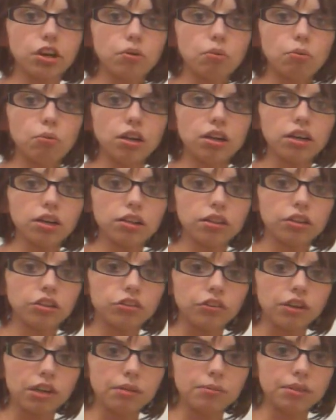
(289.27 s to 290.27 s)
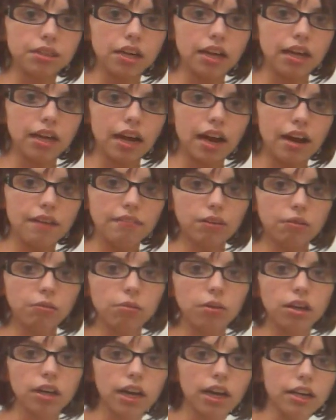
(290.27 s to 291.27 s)
what of those variables I have and
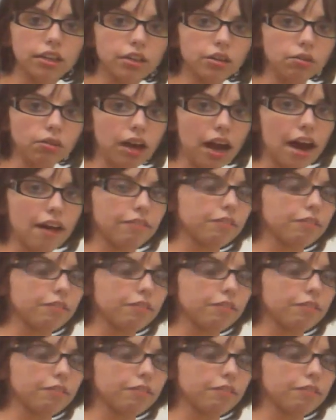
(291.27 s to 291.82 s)
what I don't have.